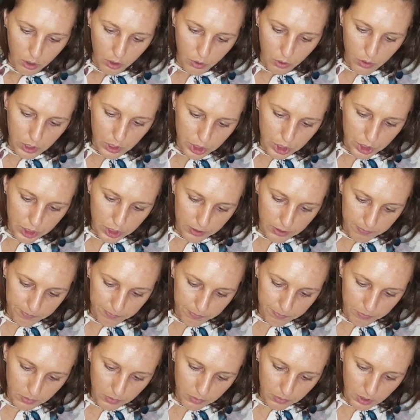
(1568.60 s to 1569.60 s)
Question.
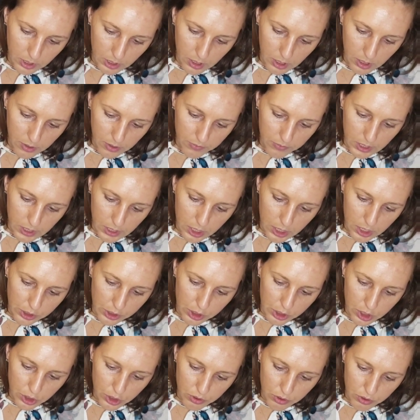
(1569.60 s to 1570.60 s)
If an
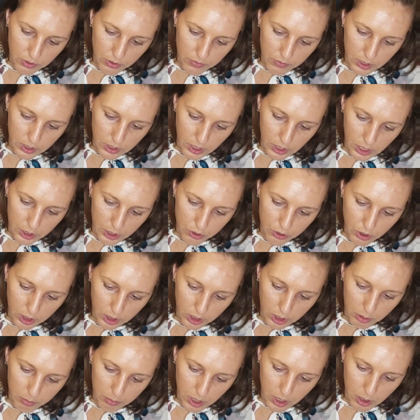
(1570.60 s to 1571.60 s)
engine-driven
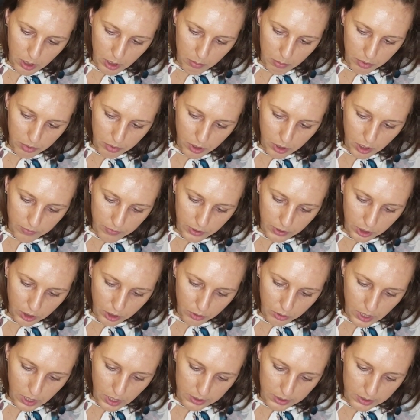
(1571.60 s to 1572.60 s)
hydraulic pump of a
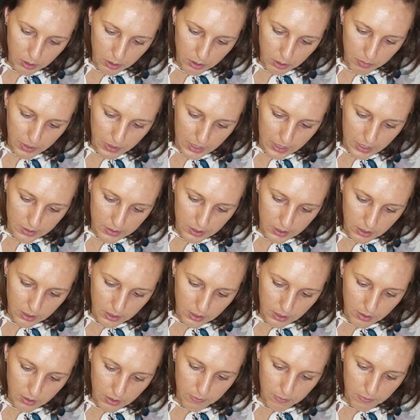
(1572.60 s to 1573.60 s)
correct
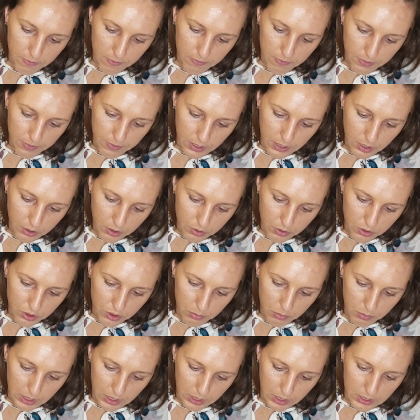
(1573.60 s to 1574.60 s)
capacity fails
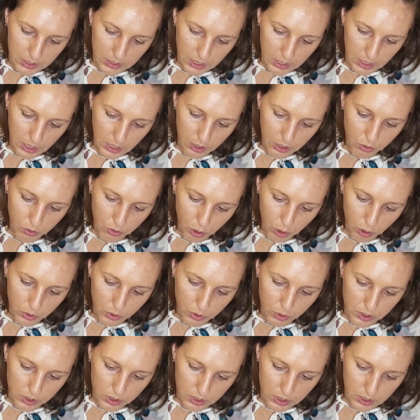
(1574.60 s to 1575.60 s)
to maintain
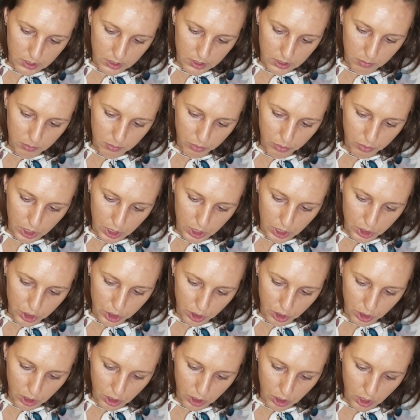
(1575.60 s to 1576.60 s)
normal system
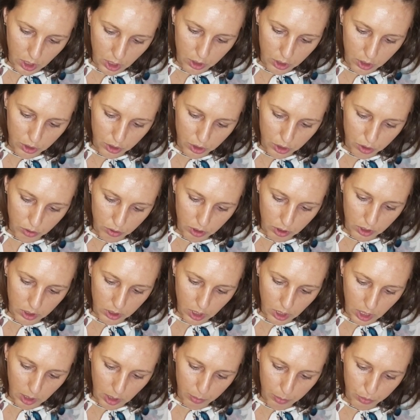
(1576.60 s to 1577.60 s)
pressure during
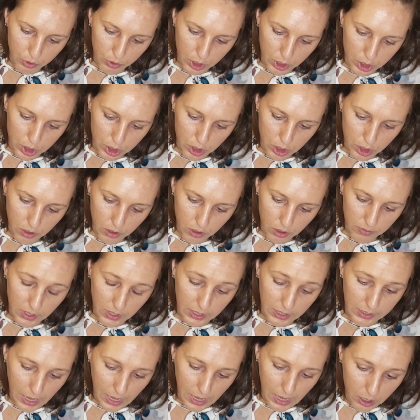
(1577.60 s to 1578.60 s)
the operation of
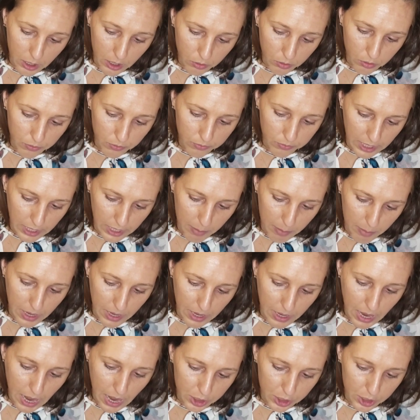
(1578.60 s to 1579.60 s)
a cowl
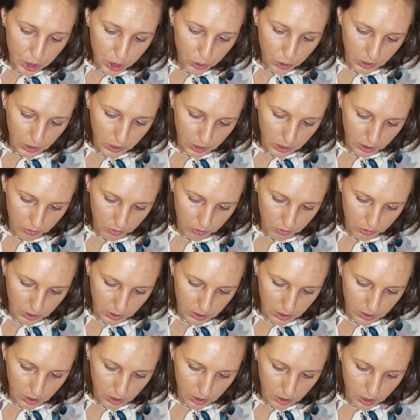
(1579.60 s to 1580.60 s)
flap actuating
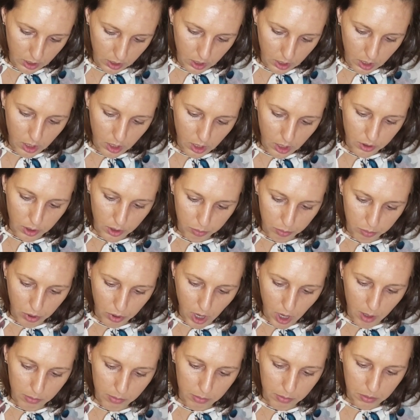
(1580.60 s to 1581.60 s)
unit, the
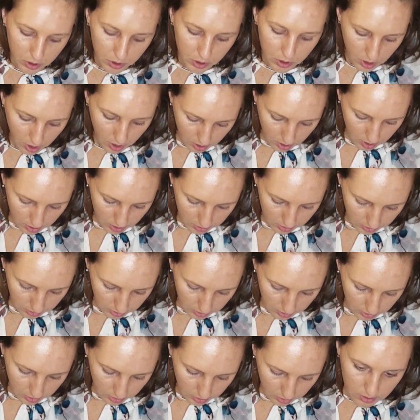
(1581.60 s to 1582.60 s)
probable cause
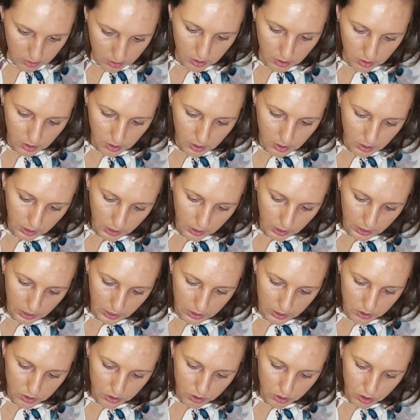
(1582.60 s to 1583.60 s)
is?
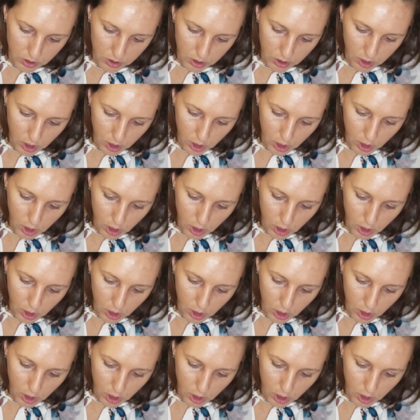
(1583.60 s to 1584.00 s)
Answer.